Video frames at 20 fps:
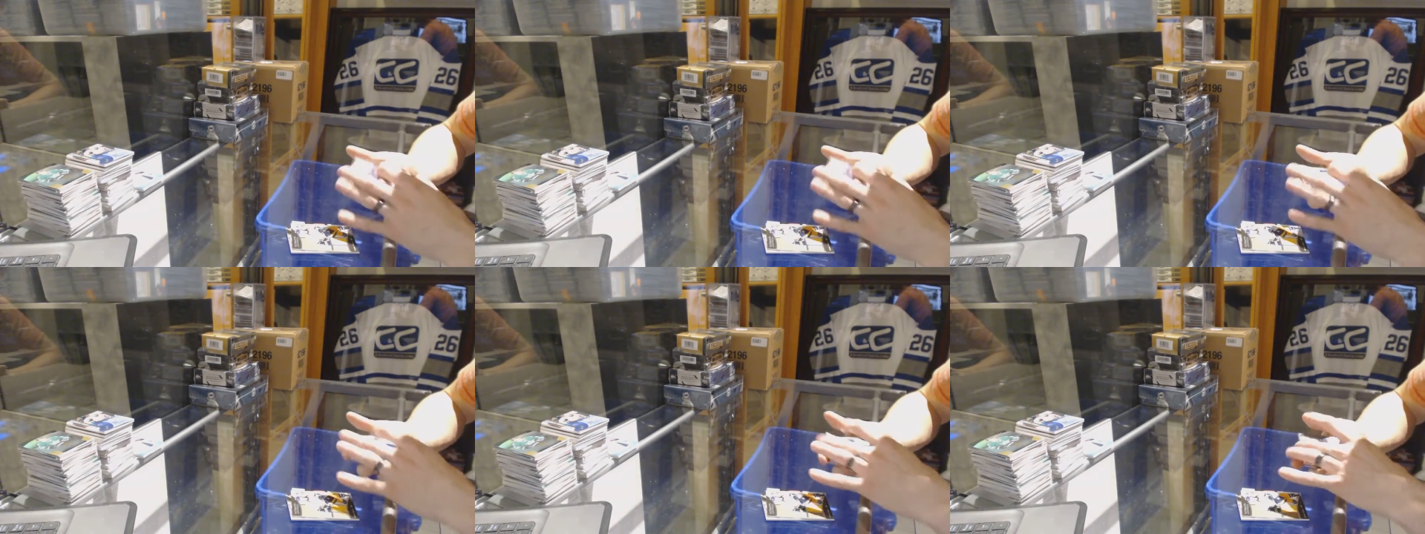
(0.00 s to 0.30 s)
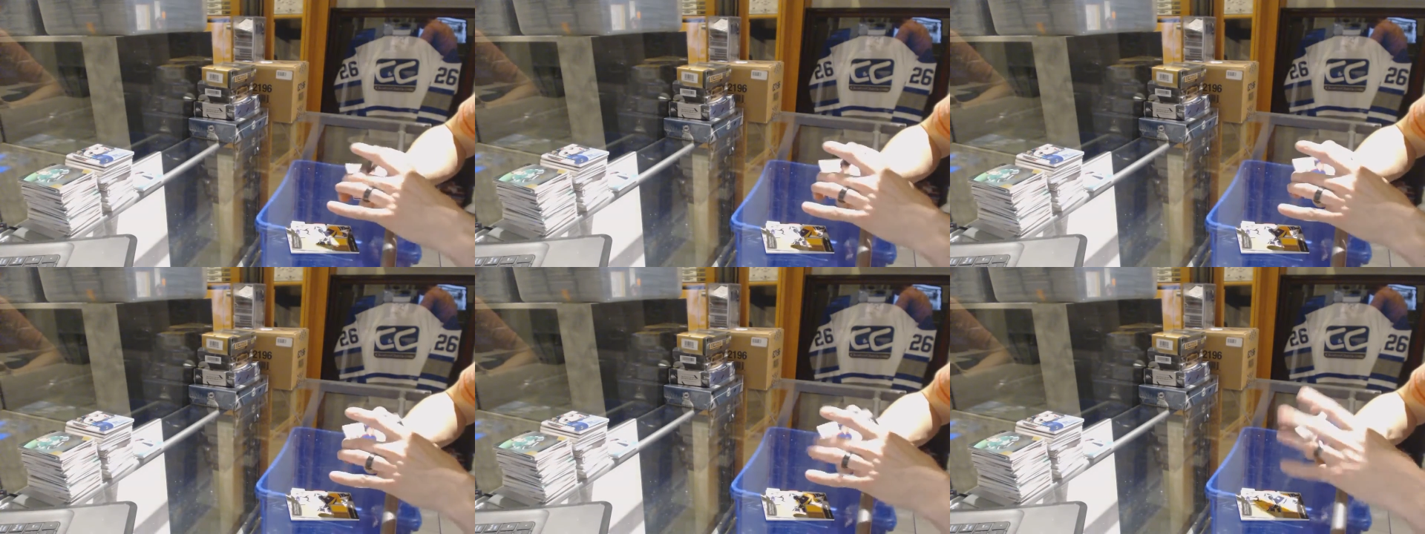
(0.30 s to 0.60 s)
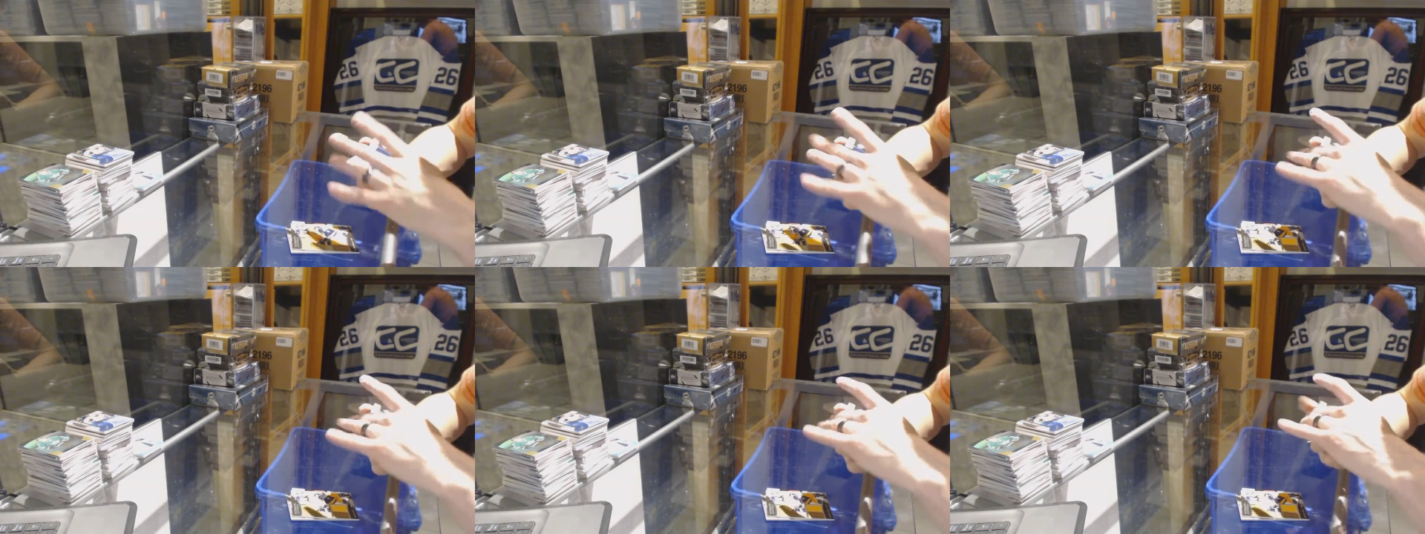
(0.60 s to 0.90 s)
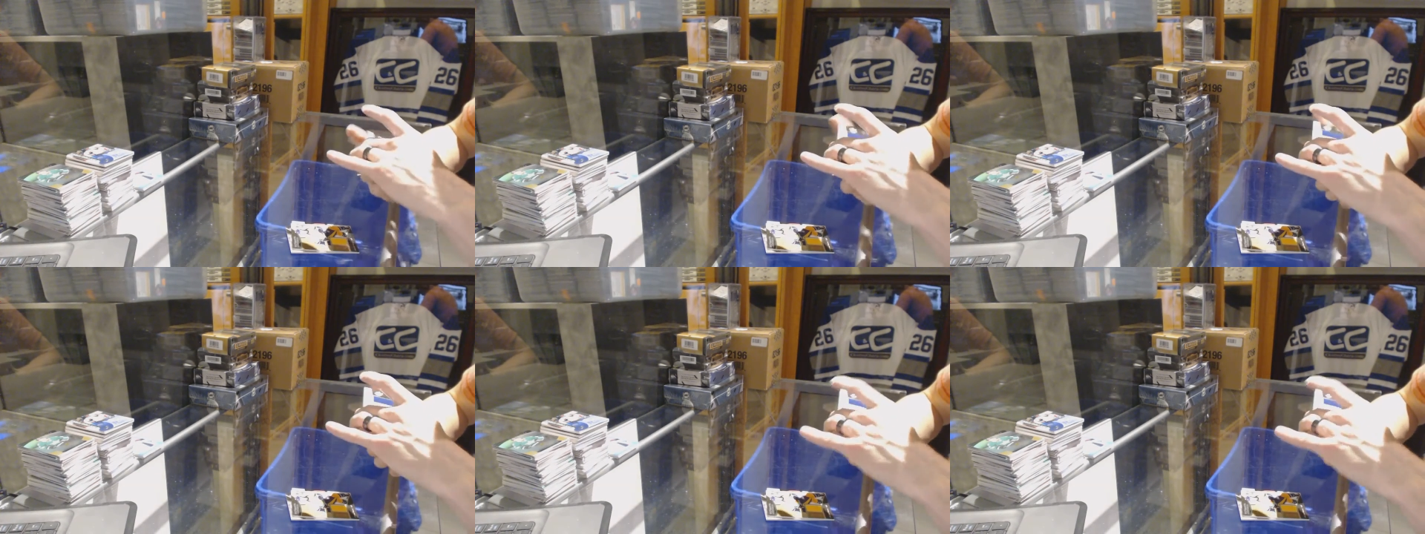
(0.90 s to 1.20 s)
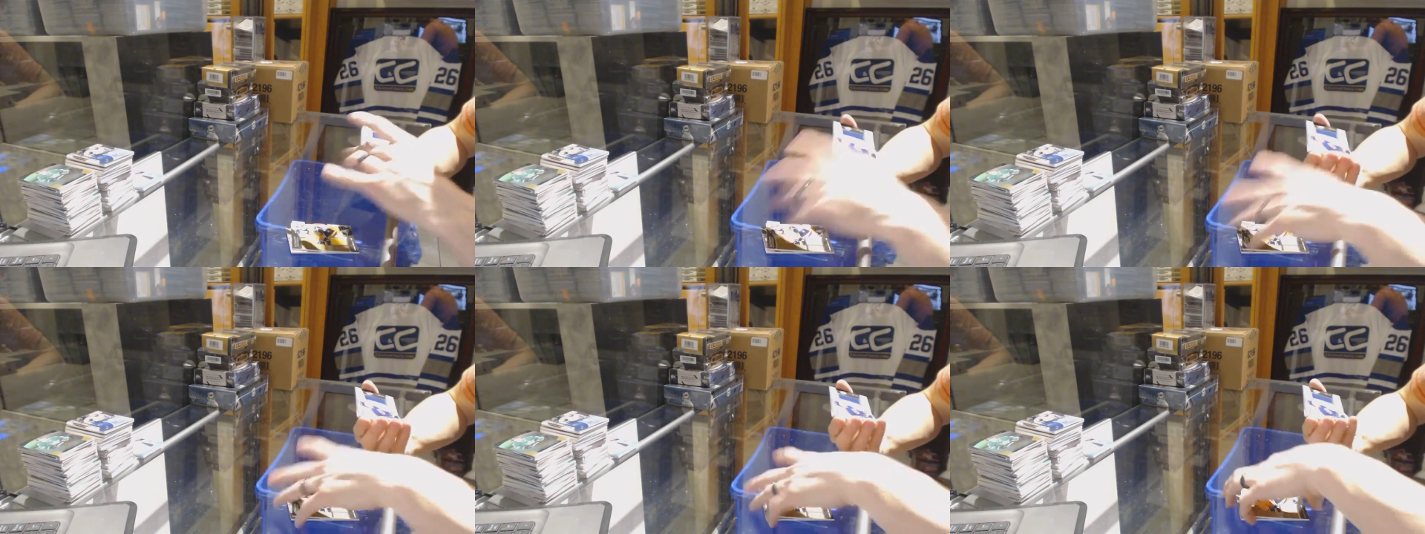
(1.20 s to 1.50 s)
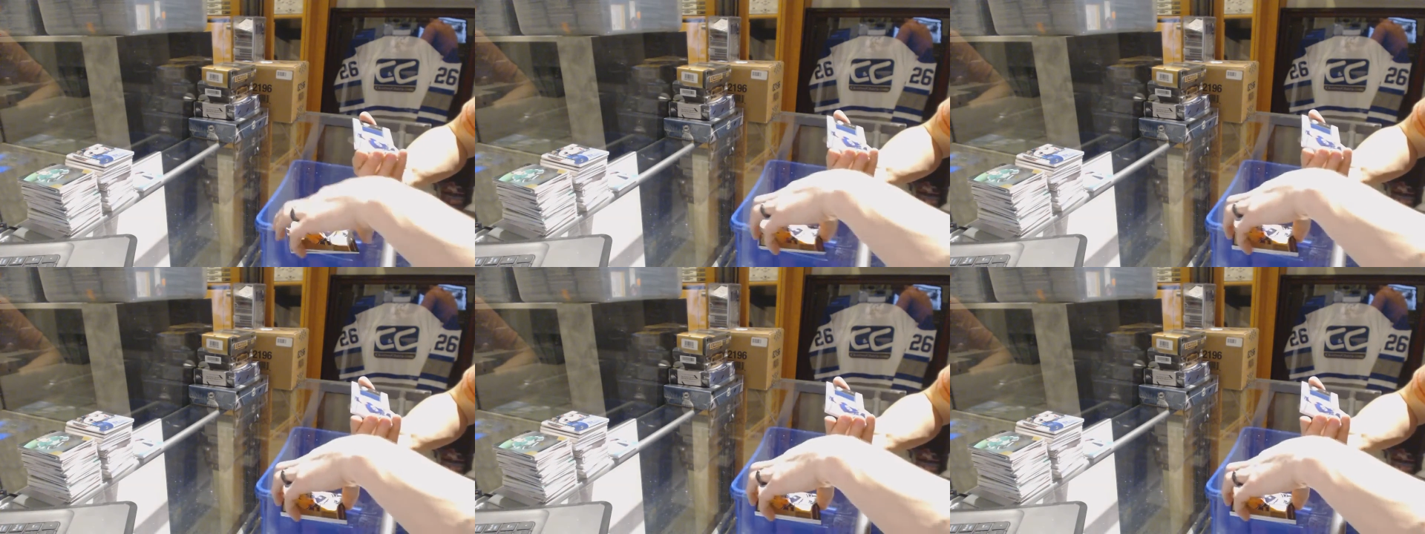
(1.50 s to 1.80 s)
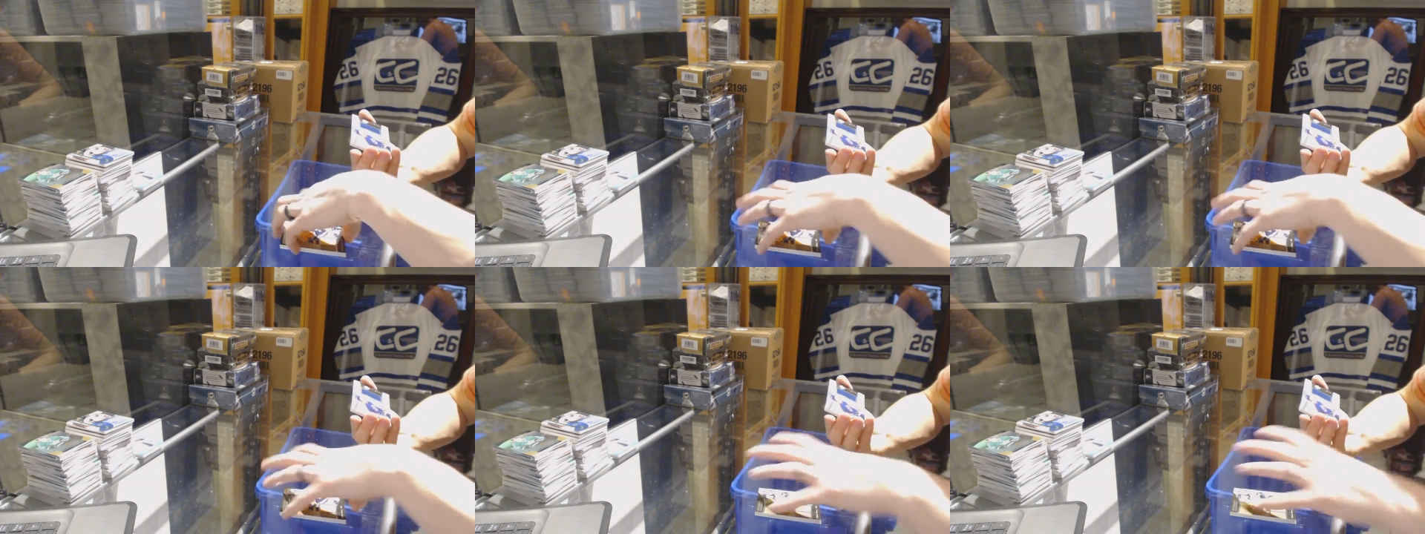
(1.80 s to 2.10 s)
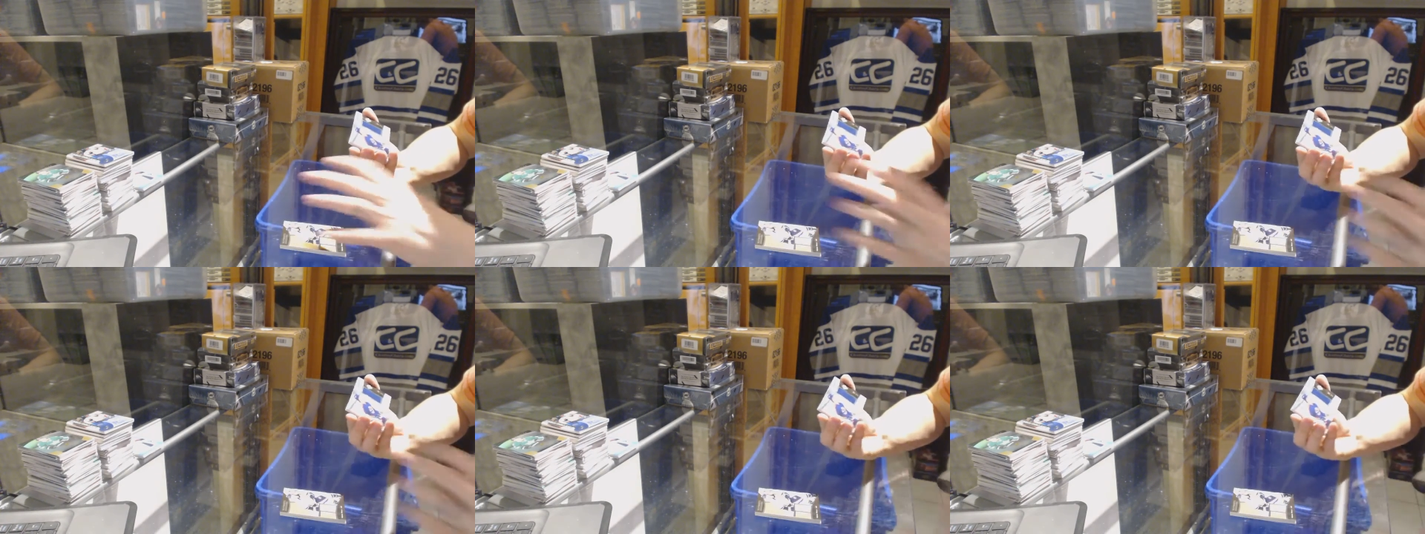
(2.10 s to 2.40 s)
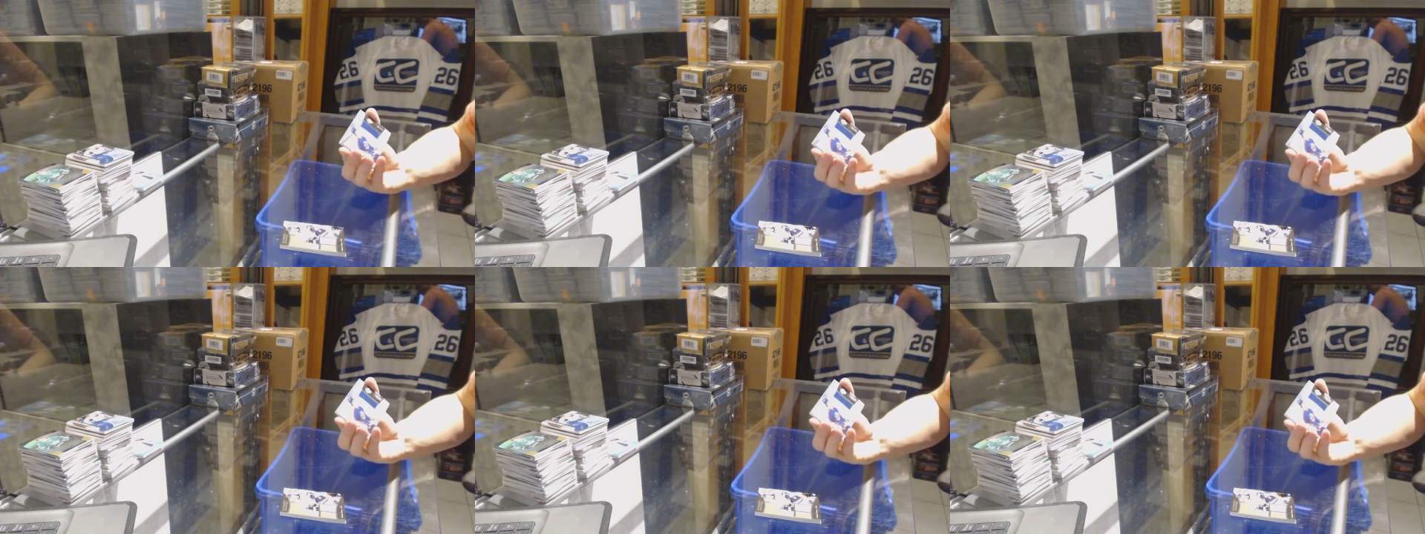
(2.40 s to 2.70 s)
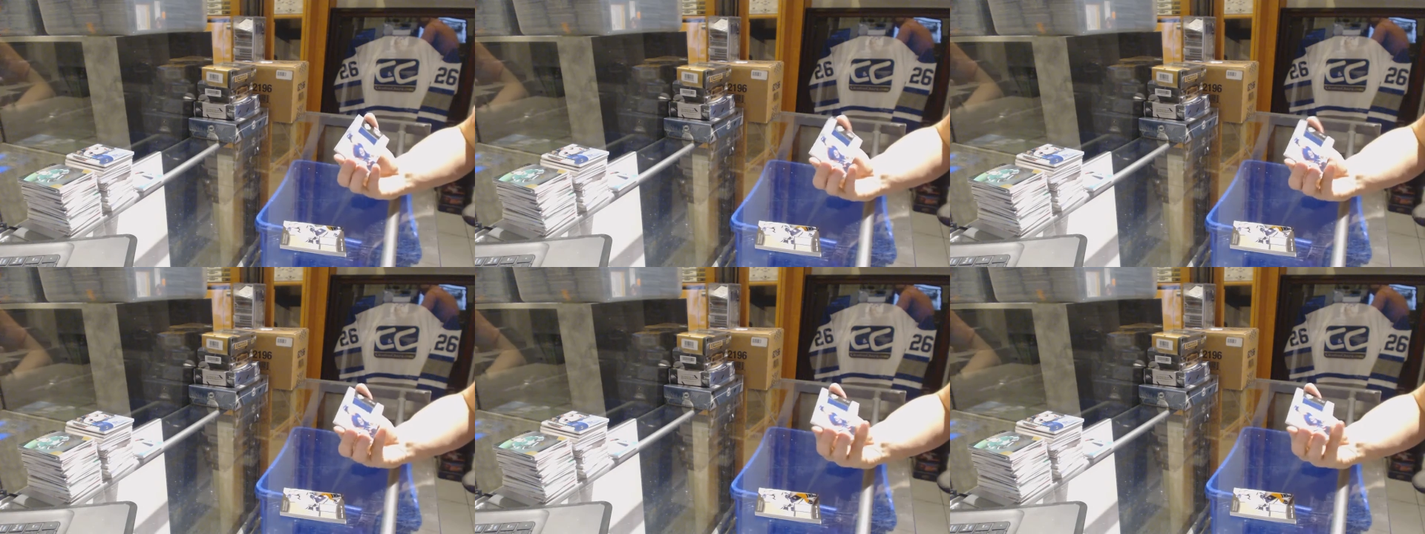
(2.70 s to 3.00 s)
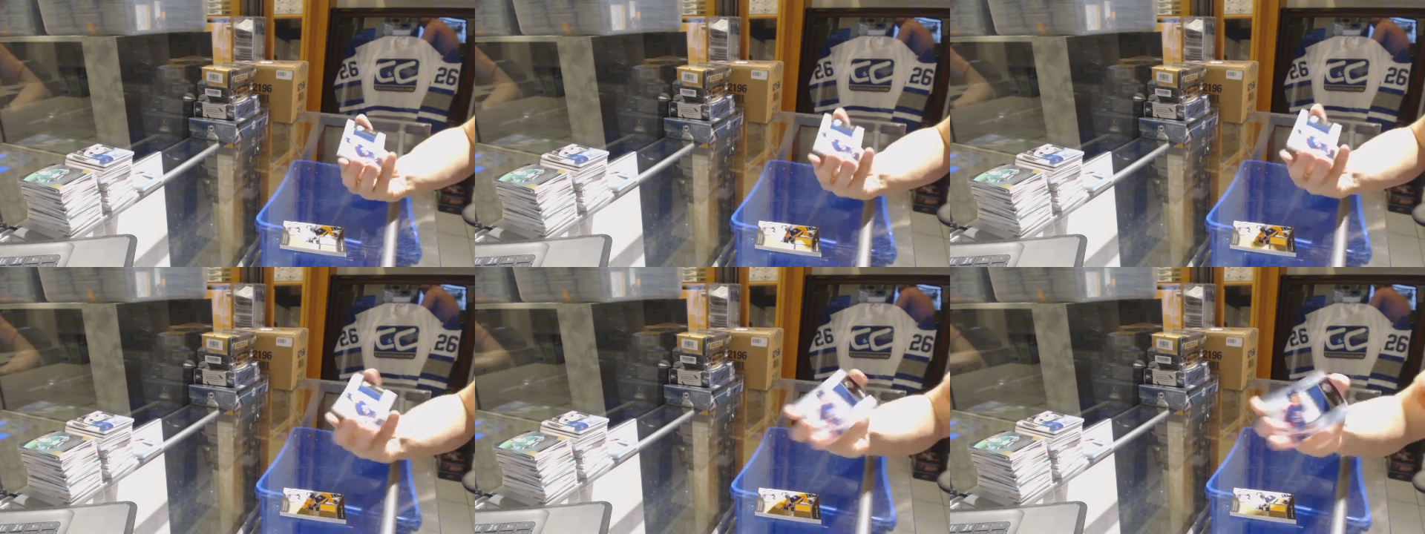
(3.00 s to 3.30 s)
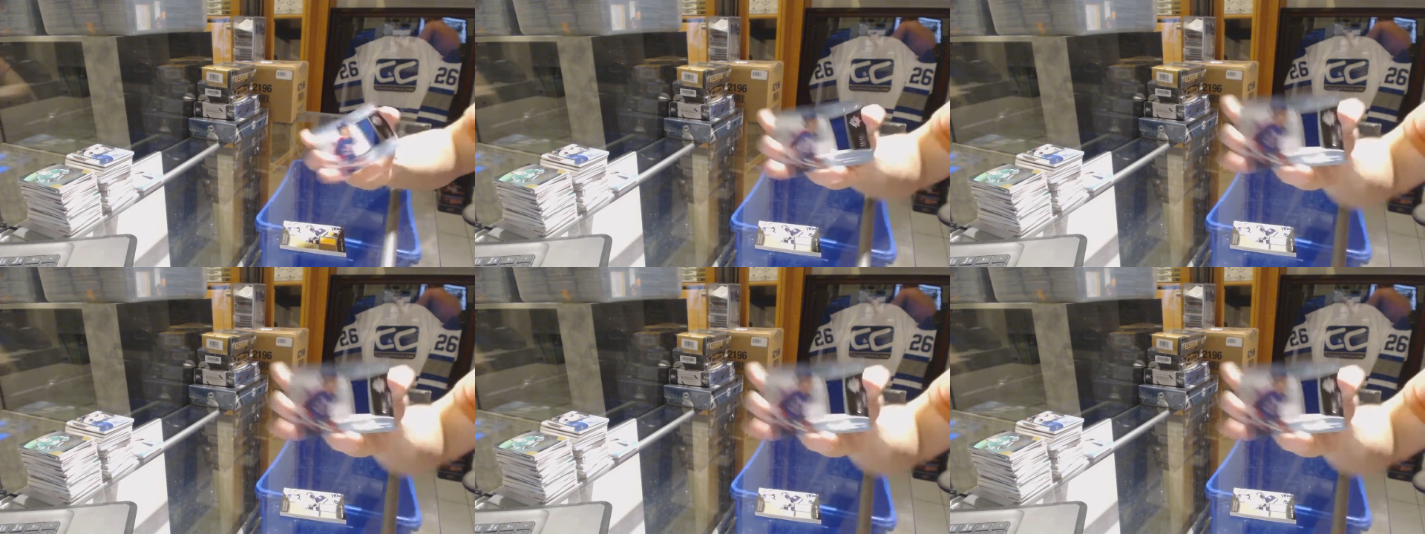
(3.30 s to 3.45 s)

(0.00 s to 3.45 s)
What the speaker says: [unreadable: no face in view]